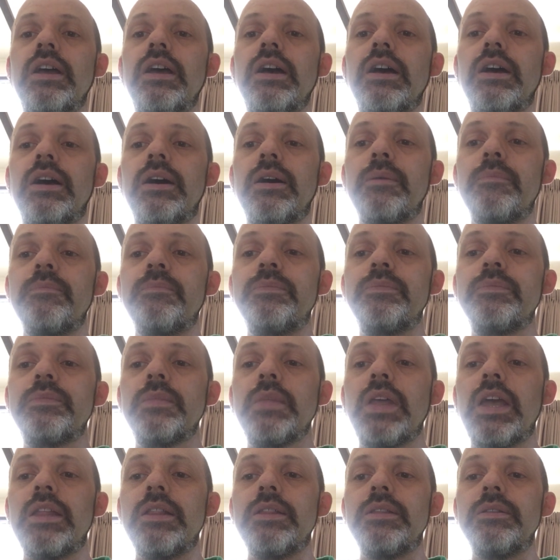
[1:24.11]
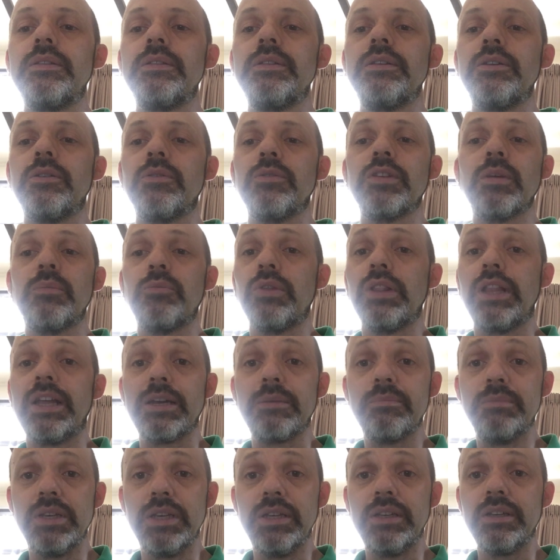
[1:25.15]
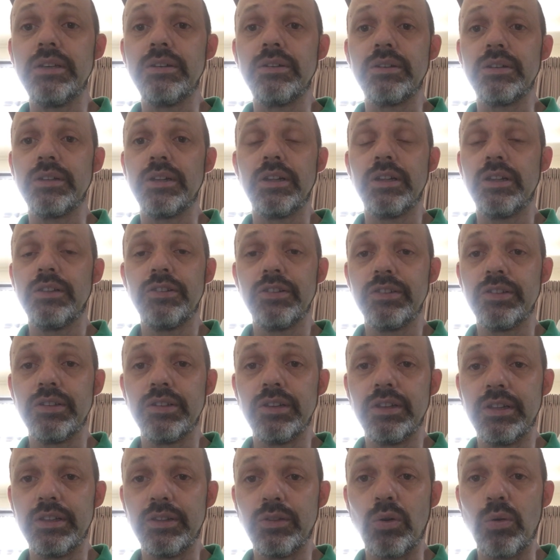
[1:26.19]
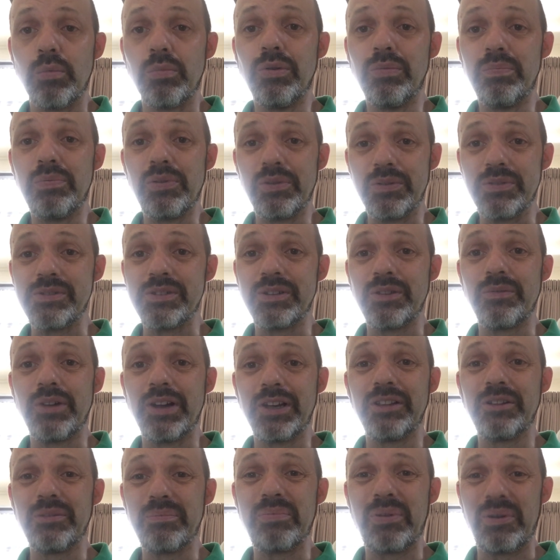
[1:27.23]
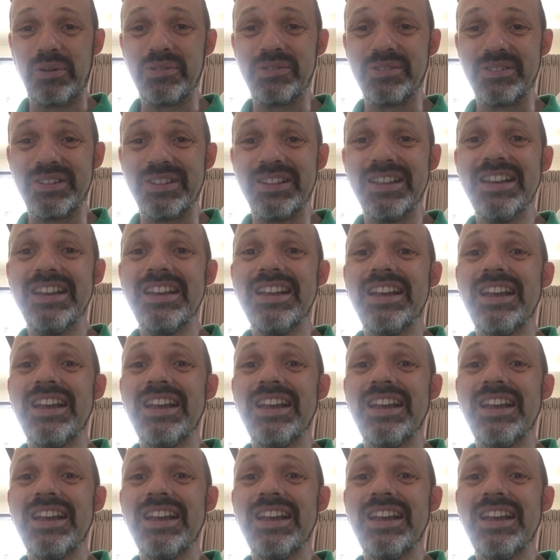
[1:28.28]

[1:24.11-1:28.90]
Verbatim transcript: Um, and you know someone like me uh, just a normal person a regular person